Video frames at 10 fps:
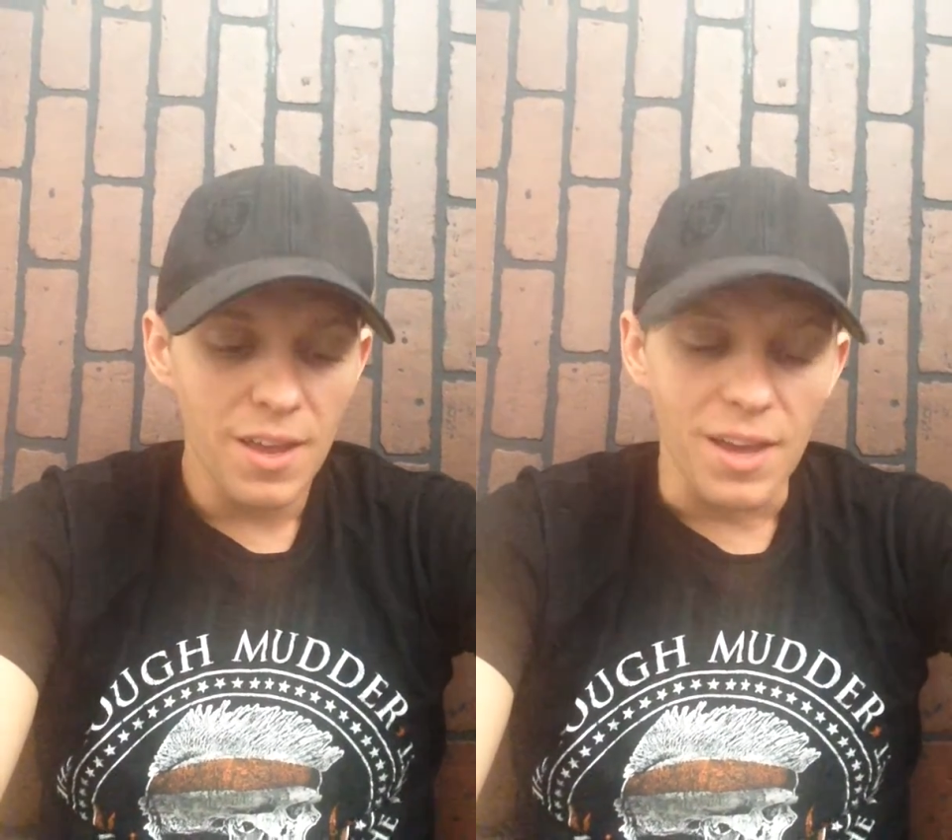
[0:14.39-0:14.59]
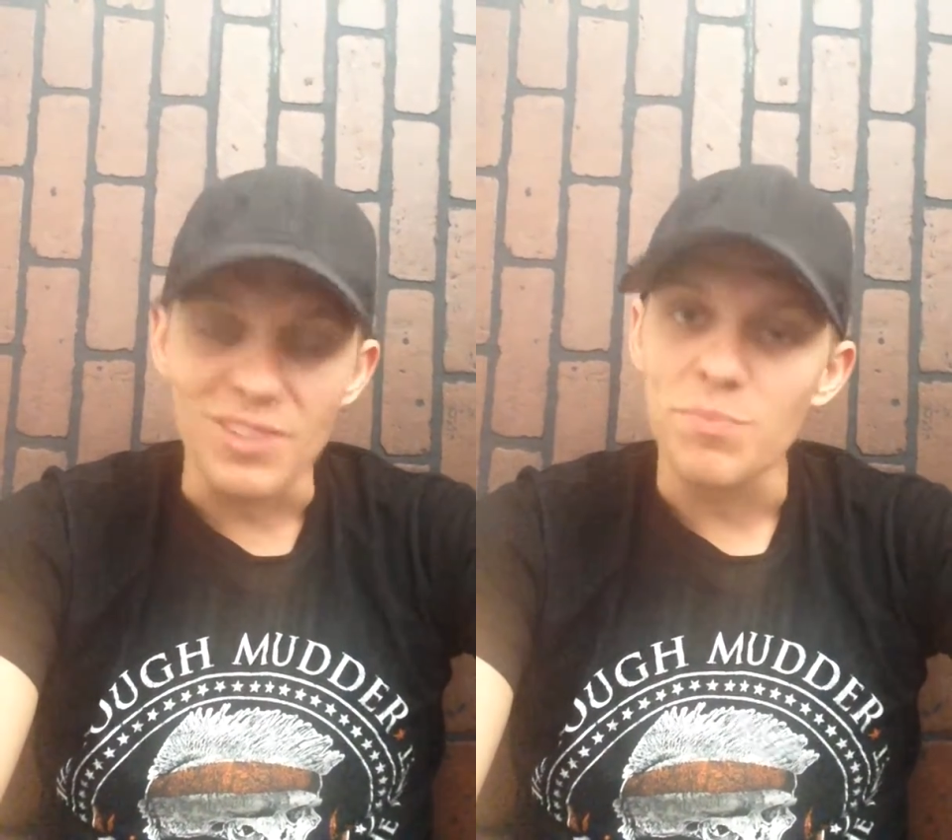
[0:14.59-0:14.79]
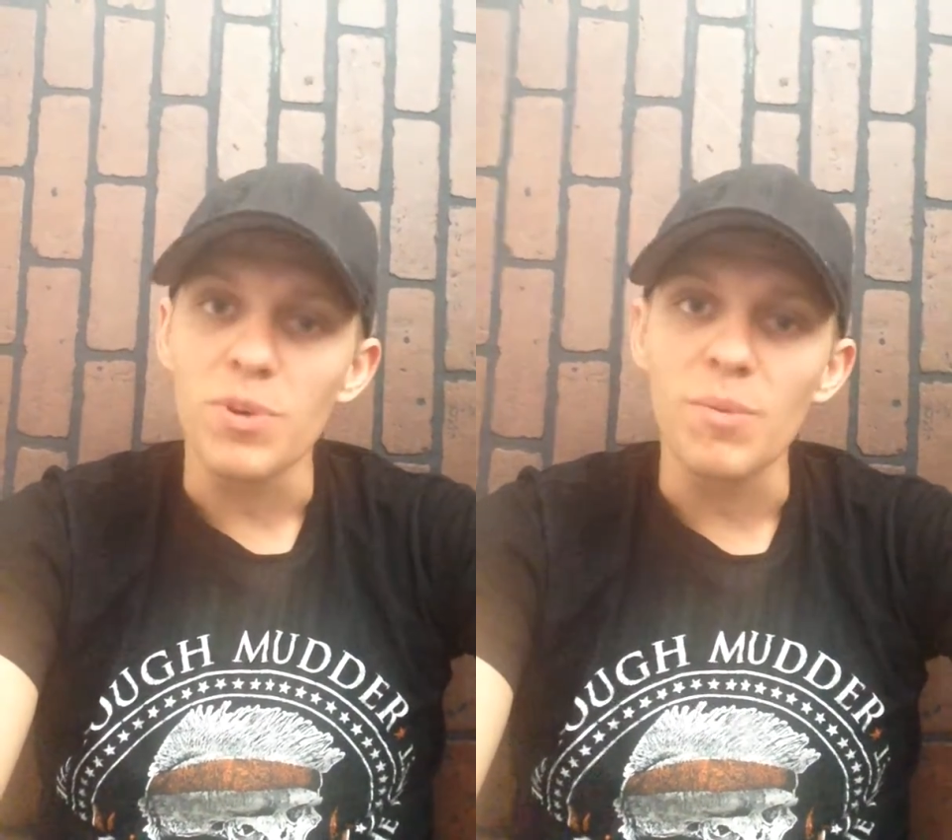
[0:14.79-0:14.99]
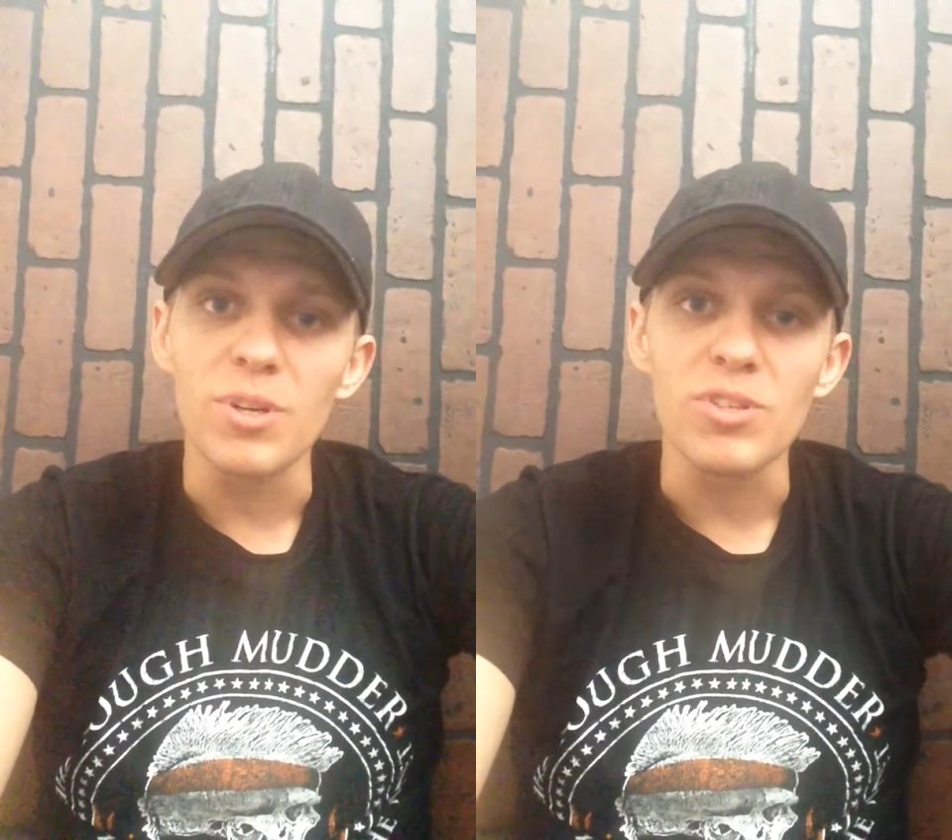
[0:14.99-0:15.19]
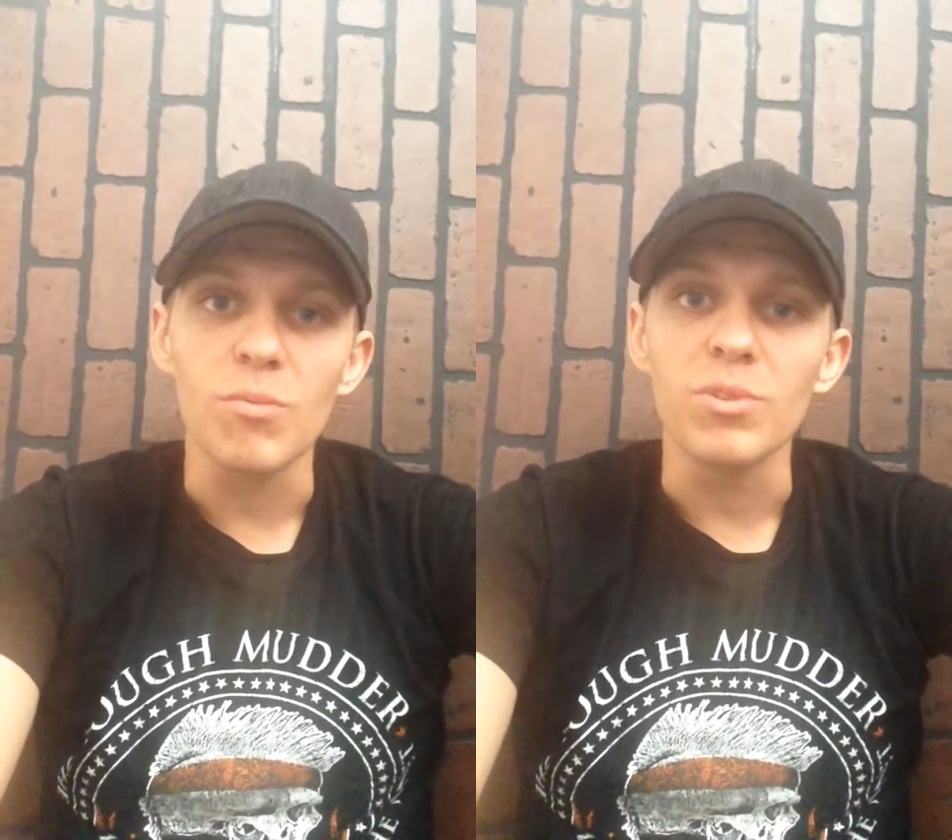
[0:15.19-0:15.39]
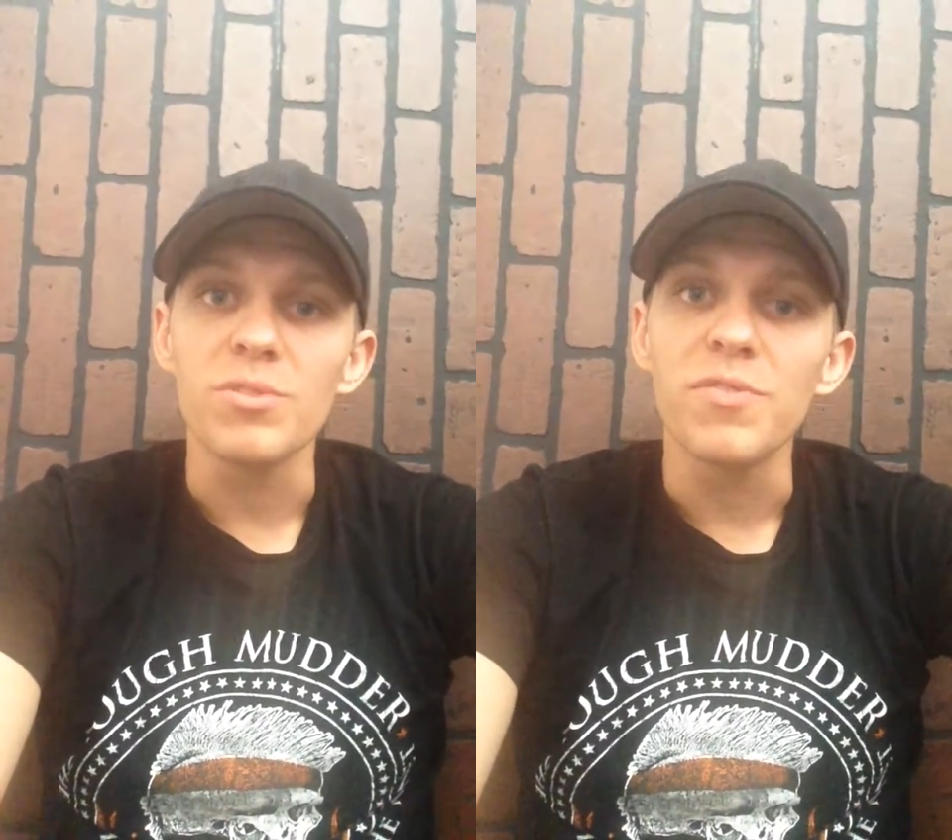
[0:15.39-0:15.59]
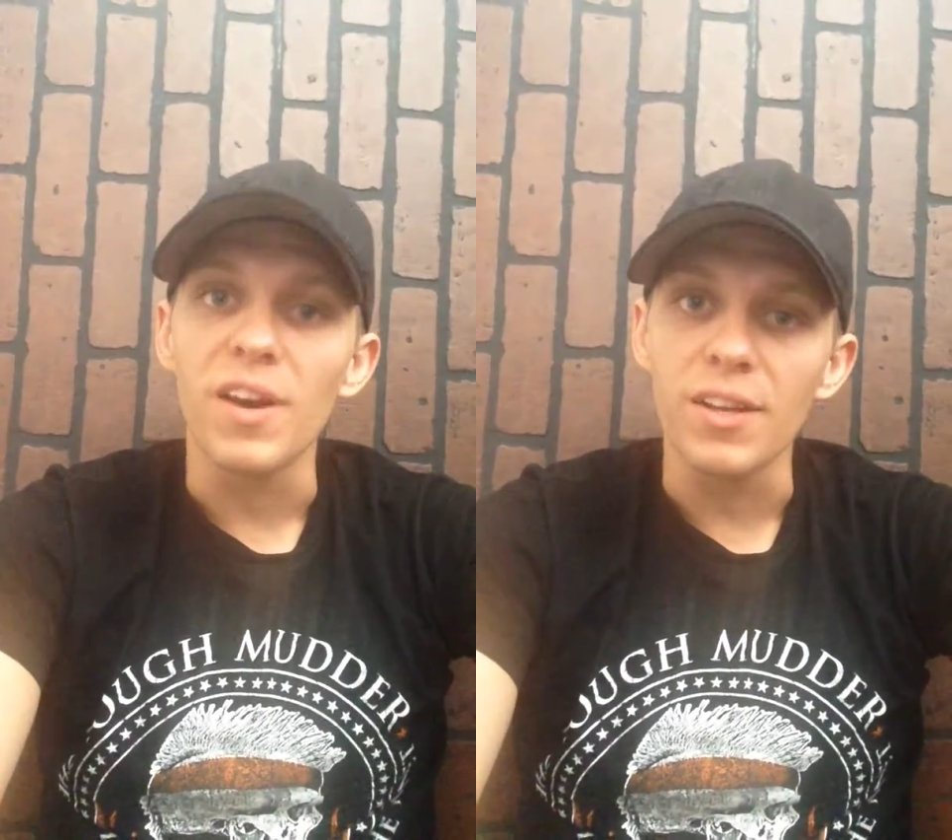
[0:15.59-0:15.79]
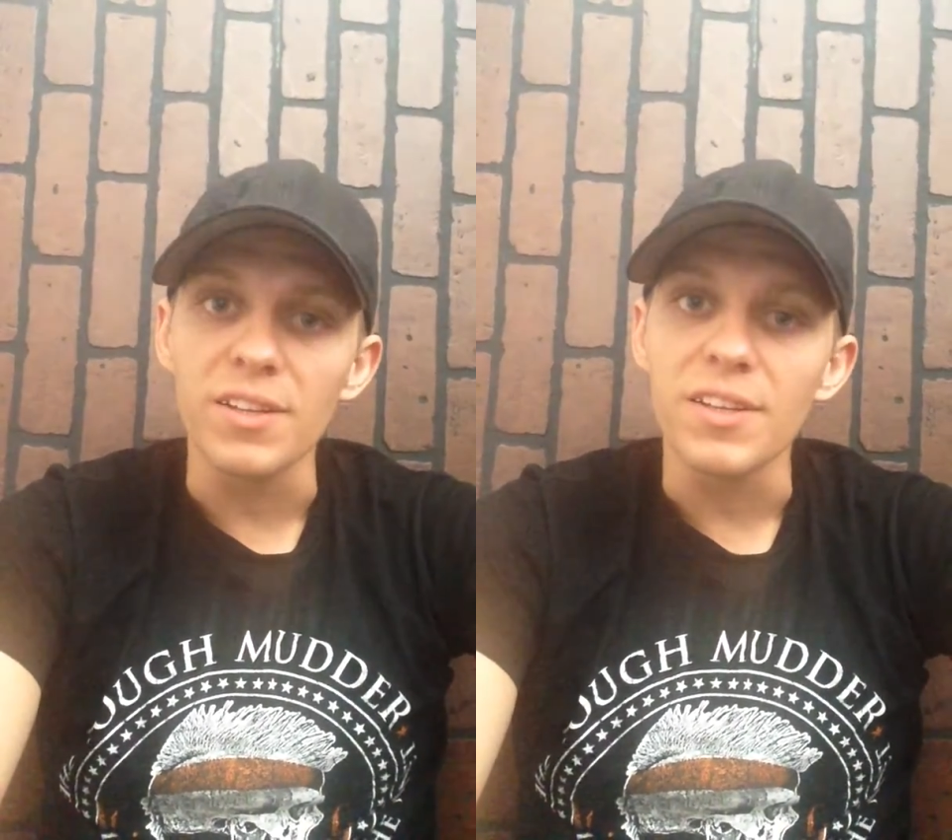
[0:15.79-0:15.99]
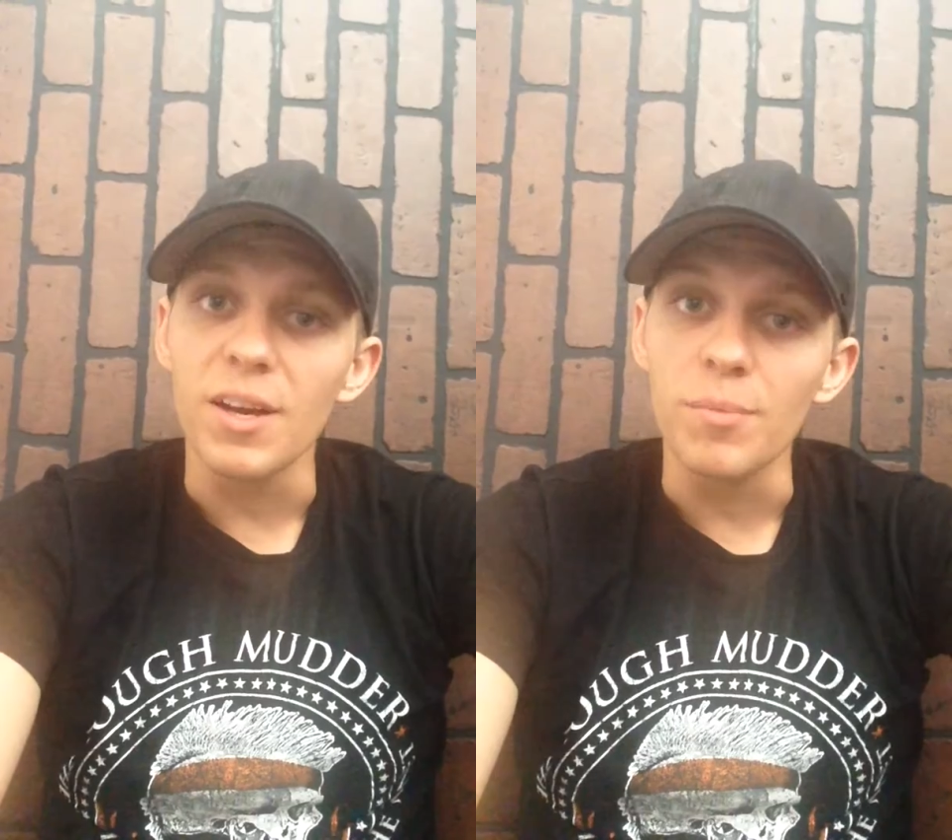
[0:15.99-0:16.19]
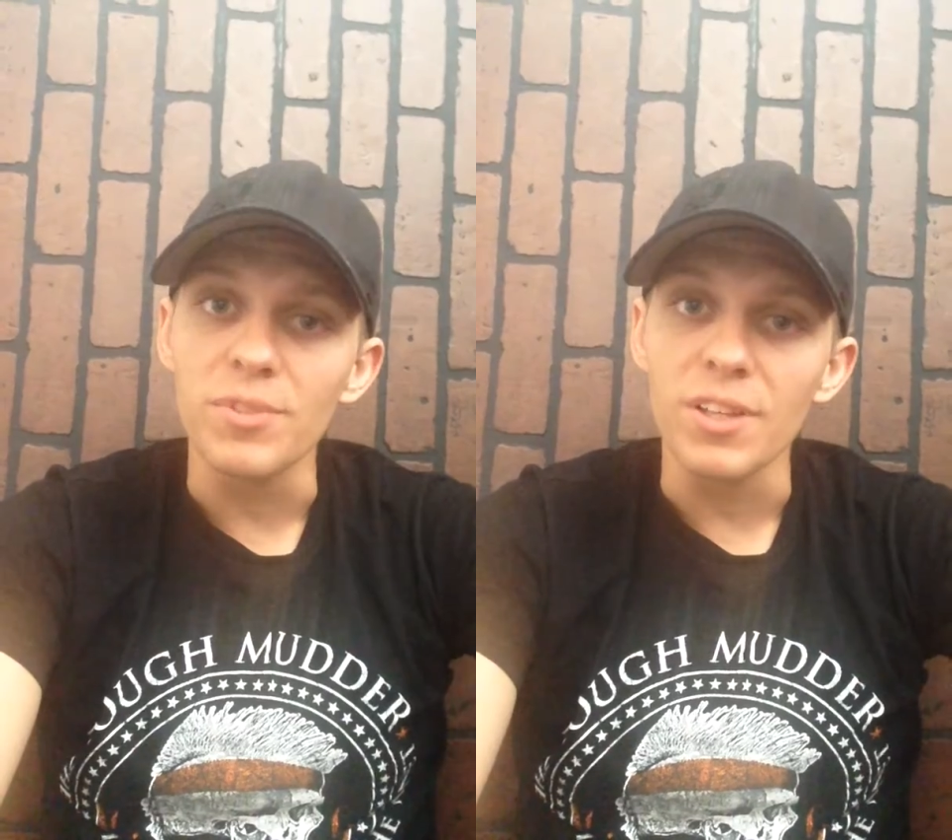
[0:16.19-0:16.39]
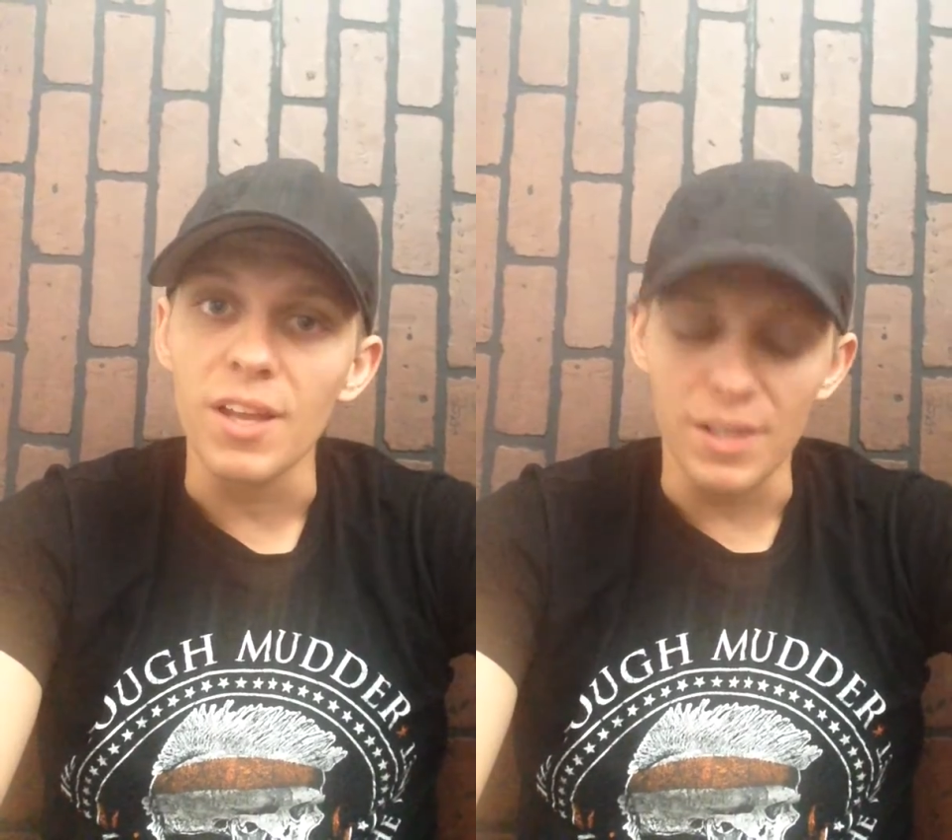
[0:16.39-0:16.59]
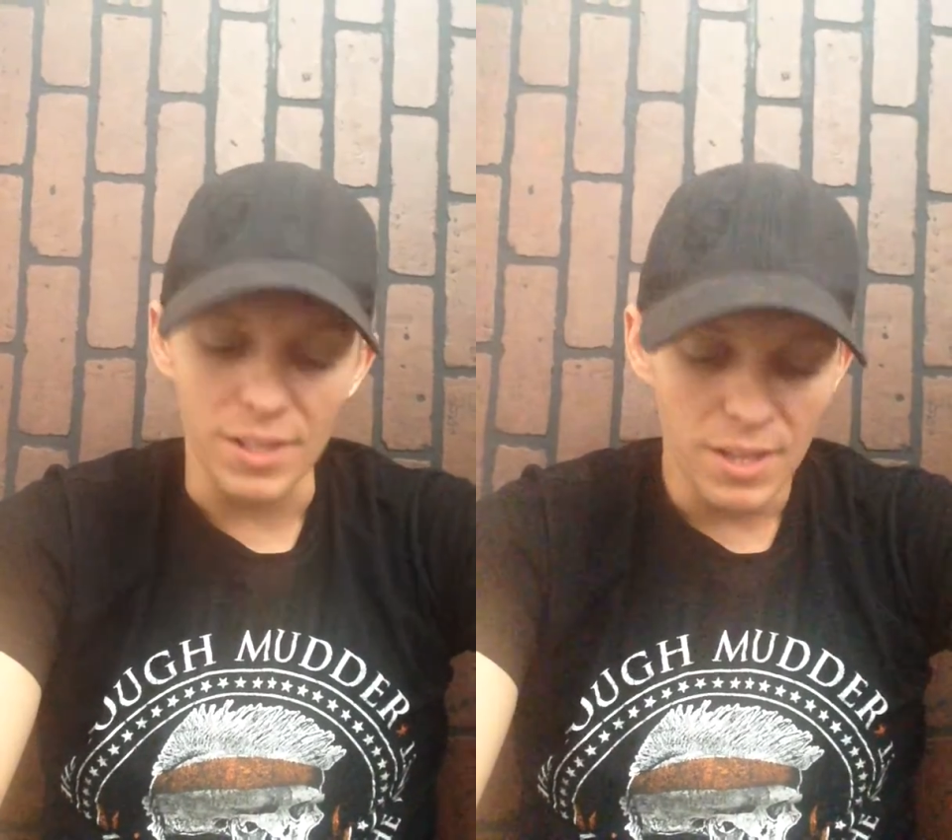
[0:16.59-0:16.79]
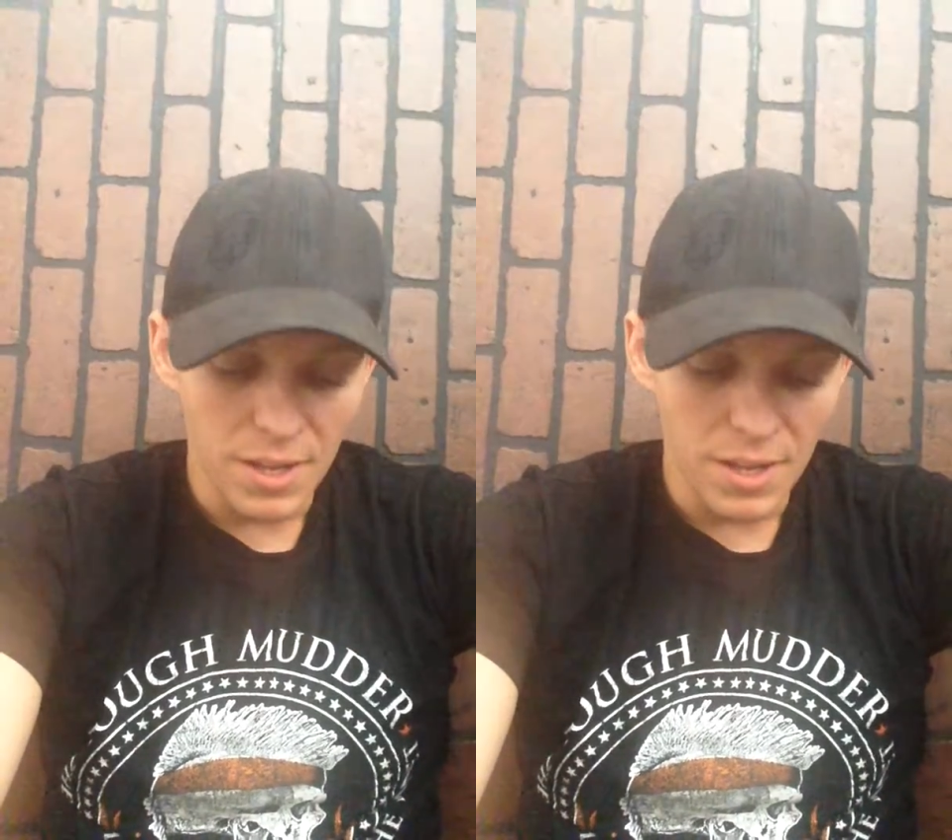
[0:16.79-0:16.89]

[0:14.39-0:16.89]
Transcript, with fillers: has pretty much almost finally come to light.